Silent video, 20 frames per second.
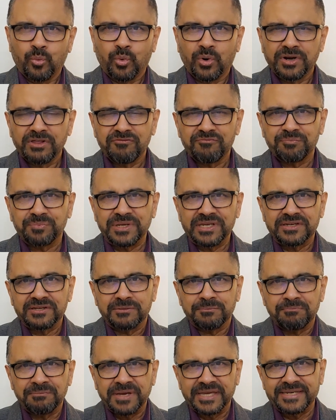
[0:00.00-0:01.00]
What if Peter
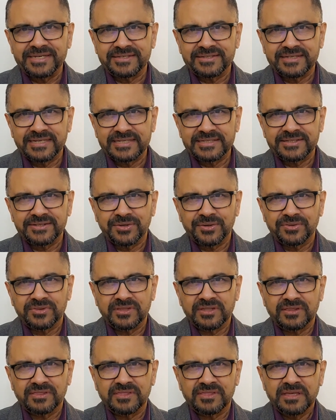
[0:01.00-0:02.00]
meditated on
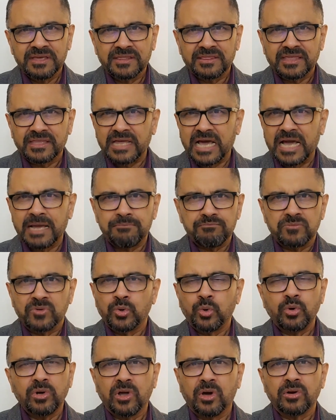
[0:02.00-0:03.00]
this? Said, I'm
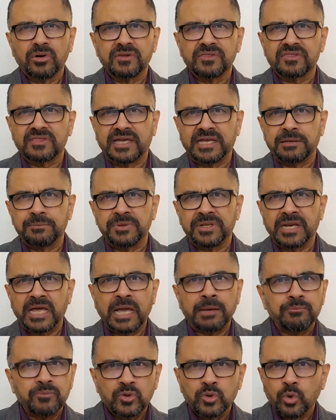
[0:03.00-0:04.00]
no longer Simon.
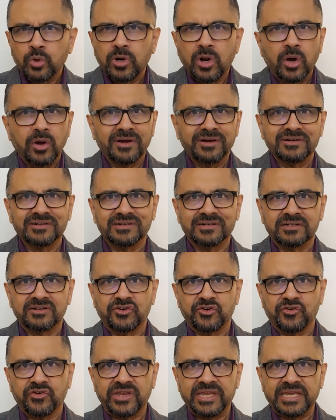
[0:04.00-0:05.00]
I'm no longer
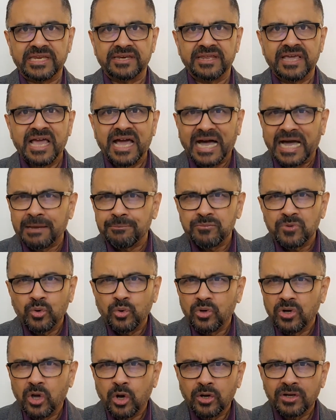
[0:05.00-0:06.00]
a reed. I'm no
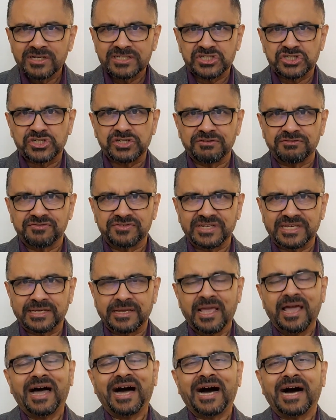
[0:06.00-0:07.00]
longer
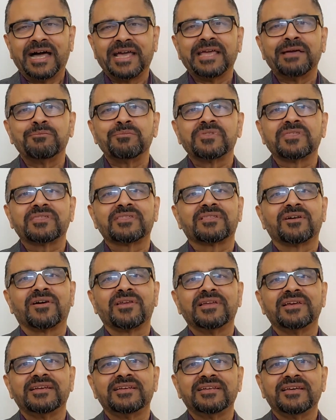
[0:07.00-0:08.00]
shifting. I am
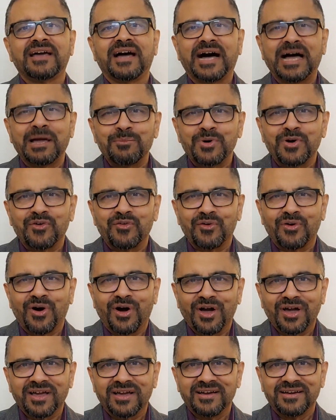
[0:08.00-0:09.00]
solid. I'm a
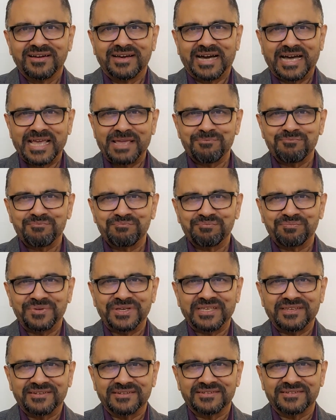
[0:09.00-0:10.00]
rock. I'm
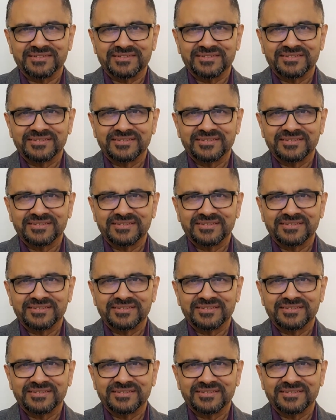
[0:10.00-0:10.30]
Peter.